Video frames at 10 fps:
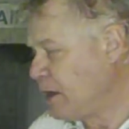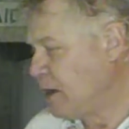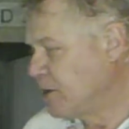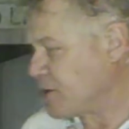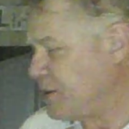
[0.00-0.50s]

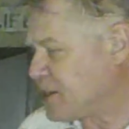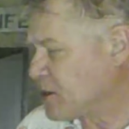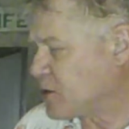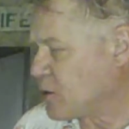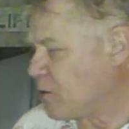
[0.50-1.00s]
So this
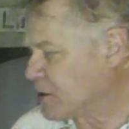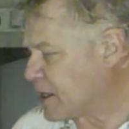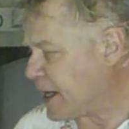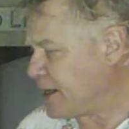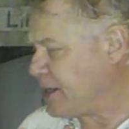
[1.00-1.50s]
is sort of what the
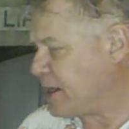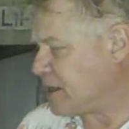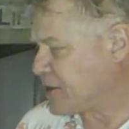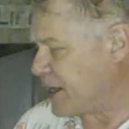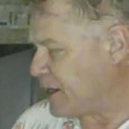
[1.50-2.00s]
idea
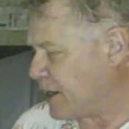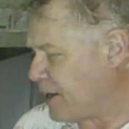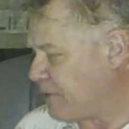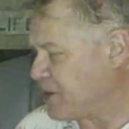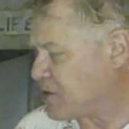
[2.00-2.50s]
is getting at.
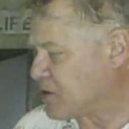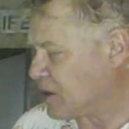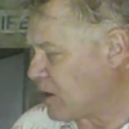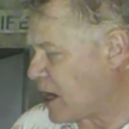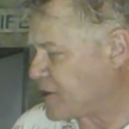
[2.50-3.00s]
If this was a
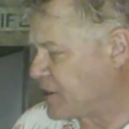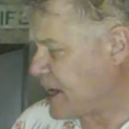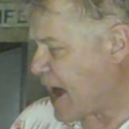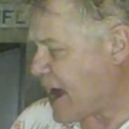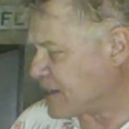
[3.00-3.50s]
large
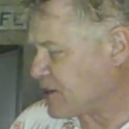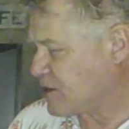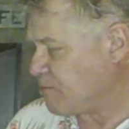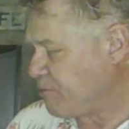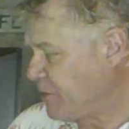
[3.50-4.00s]
gas
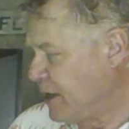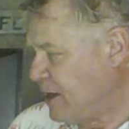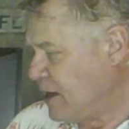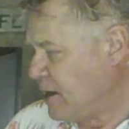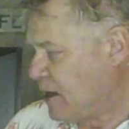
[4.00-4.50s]

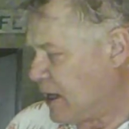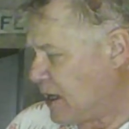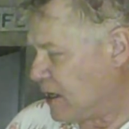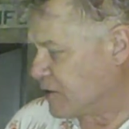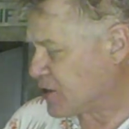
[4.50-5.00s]

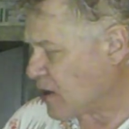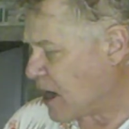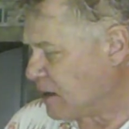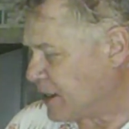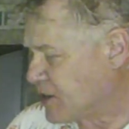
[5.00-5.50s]

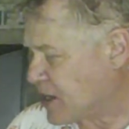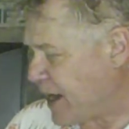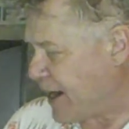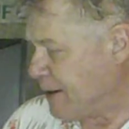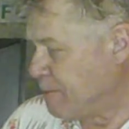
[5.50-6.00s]
star, let's
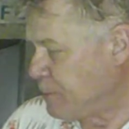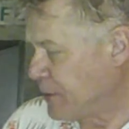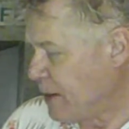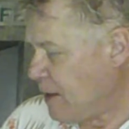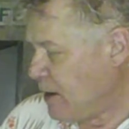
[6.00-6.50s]
say,
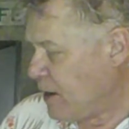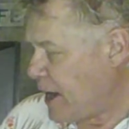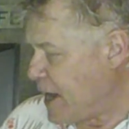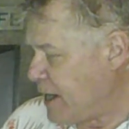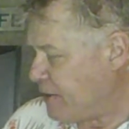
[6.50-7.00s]

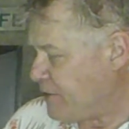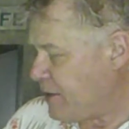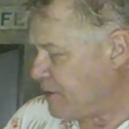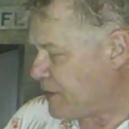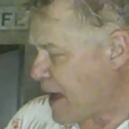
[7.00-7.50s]
and
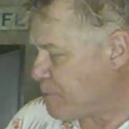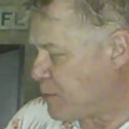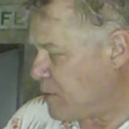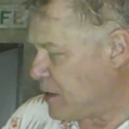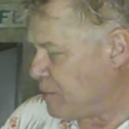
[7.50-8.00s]
if that
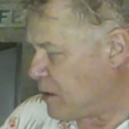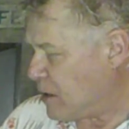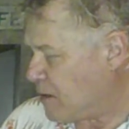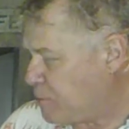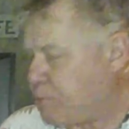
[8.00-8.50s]

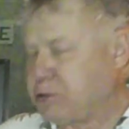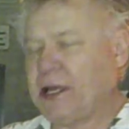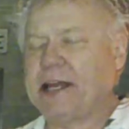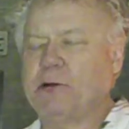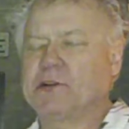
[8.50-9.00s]

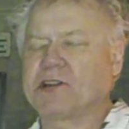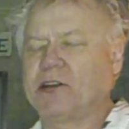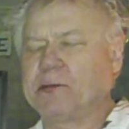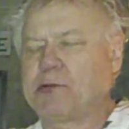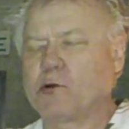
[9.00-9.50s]
planet was on
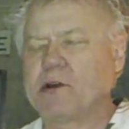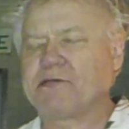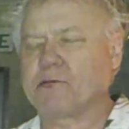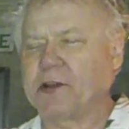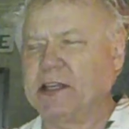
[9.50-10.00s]
the
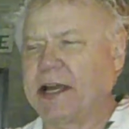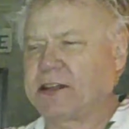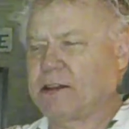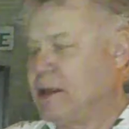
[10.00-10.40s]
periphery, like